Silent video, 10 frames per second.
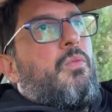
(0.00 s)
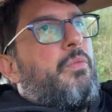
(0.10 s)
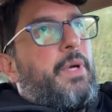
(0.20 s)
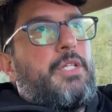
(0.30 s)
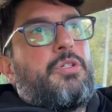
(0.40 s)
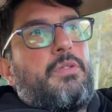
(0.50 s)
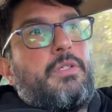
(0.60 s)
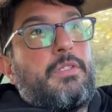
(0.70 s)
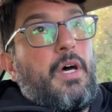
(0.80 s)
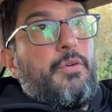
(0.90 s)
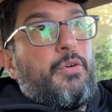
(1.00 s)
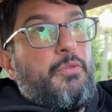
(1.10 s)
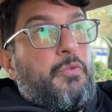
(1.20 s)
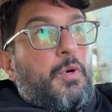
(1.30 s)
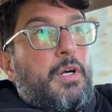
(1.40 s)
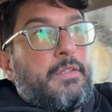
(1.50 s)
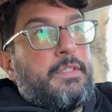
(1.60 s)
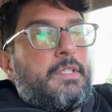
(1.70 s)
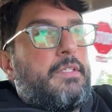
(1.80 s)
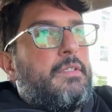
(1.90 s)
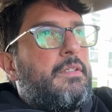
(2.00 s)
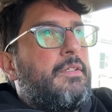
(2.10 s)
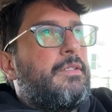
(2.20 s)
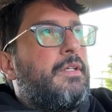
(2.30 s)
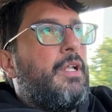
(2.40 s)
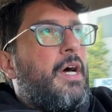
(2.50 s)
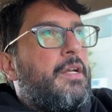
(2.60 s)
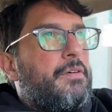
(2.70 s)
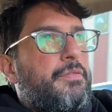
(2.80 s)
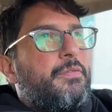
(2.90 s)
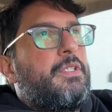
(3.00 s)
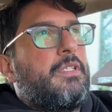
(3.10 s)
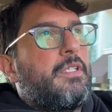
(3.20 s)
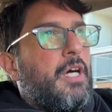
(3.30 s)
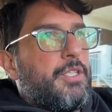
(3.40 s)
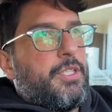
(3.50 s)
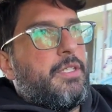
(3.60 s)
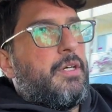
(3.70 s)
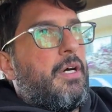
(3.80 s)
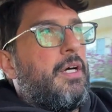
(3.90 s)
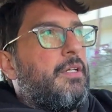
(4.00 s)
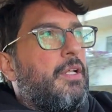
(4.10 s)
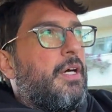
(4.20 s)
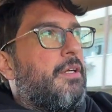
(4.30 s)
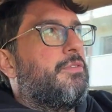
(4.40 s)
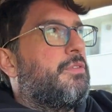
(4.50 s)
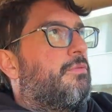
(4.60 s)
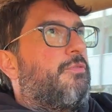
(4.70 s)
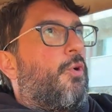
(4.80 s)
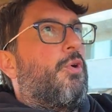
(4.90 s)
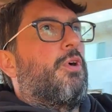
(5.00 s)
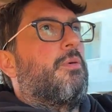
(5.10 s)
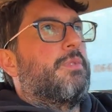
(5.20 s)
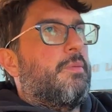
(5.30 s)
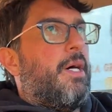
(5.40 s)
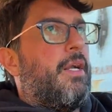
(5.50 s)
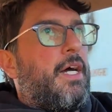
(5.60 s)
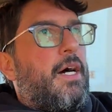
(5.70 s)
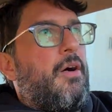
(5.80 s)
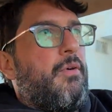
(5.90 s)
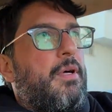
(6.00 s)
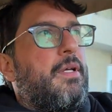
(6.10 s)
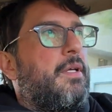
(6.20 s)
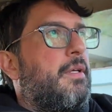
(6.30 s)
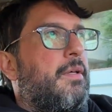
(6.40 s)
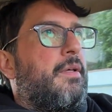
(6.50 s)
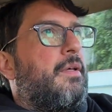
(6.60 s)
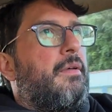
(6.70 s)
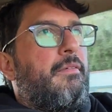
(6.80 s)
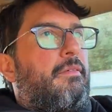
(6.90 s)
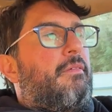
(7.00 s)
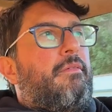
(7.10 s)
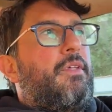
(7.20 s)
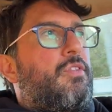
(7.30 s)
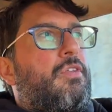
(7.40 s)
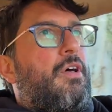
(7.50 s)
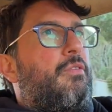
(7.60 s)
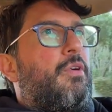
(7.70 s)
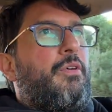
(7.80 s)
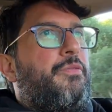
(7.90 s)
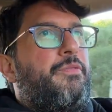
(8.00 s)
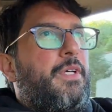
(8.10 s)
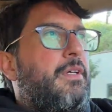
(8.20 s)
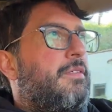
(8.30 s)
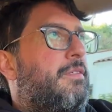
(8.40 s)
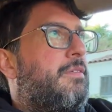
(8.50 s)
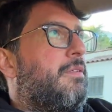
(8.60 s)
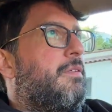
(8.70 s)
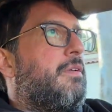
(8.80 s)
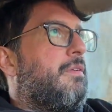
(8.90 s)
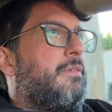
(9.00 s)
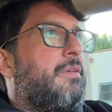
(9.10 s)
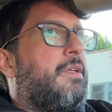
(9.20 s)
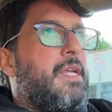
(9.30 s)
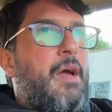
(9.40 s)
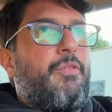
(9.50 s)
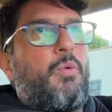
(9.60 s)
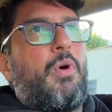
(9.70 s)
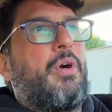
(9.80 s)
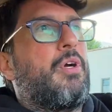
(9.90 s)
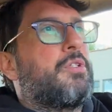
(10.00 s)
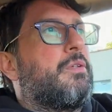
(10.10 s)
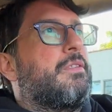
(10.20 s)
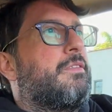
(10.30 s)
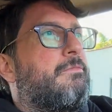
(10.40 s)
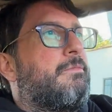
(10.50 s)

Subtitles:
Made sure the sunroof worked. There's a lot of discussion on a lot of forums about how the sunroof never works, or it's